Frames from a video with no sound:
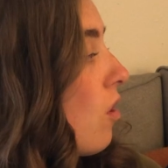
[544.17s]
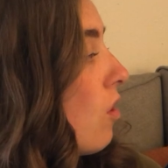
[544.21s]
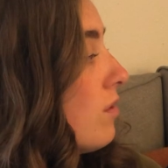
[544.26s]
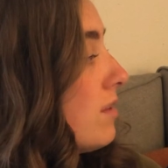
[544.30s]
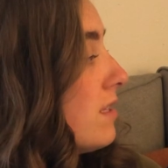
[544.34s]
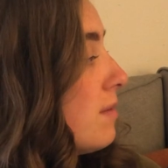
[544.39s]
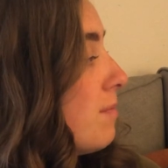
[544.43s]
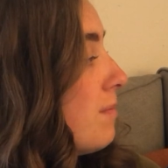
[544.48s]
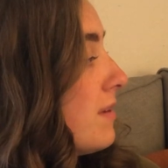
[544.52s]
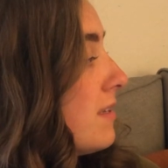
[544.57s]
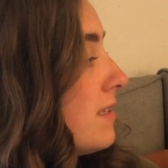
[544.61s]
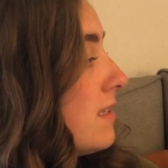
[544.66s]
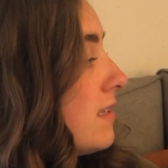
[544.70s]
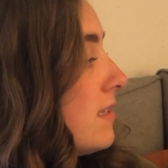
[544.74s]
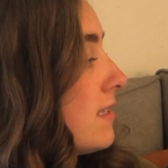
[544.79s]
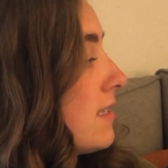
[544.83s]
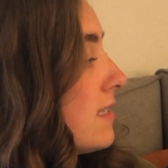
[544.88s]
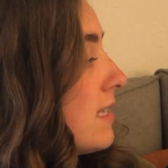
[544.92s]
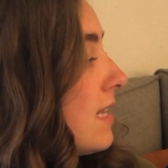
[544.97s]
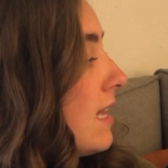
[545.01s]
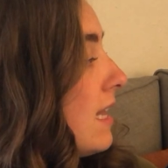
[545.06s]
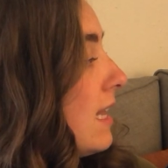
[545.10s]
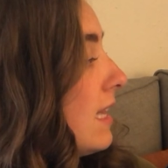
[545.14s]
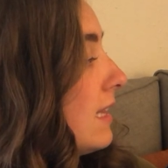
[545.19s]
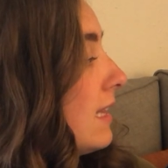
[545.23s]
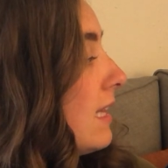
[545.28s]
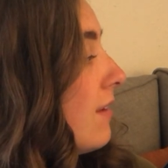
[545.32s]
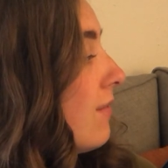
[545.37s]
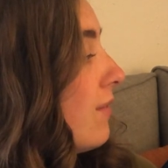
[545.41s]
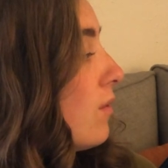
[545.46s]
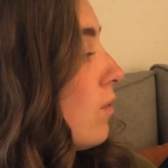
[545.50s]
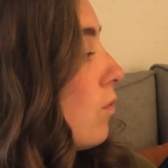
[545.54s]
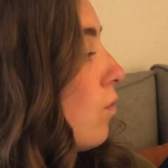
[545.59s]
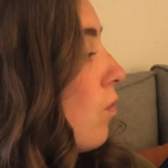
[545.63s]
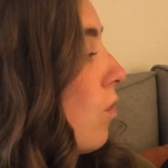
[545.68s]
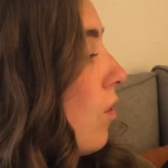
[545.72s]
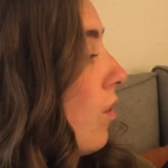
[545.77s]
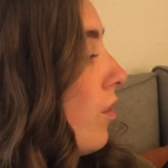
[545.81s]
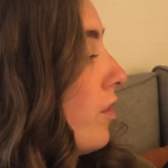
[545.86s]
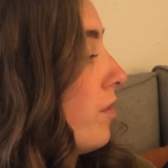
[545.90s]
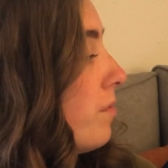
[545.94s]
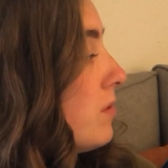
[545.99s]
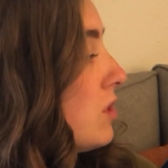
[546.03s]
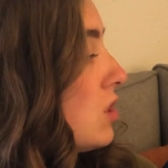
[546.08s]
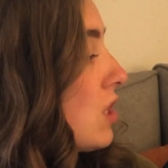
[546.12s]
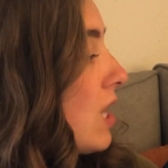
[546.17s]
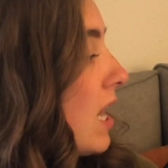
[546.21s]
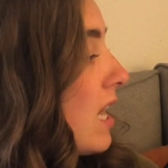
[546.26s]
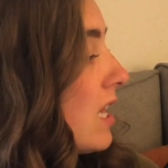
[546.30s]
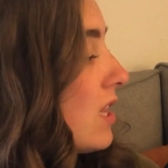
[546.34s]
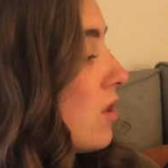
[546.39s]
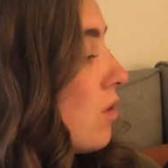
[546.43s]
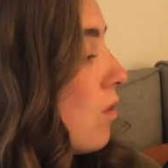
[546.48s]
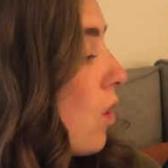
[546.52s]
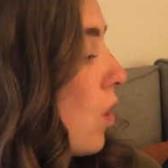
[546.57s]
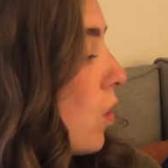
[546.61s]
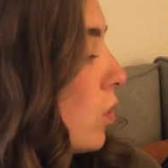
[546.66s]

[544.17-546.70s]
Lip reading: octopuses live in warm, shallow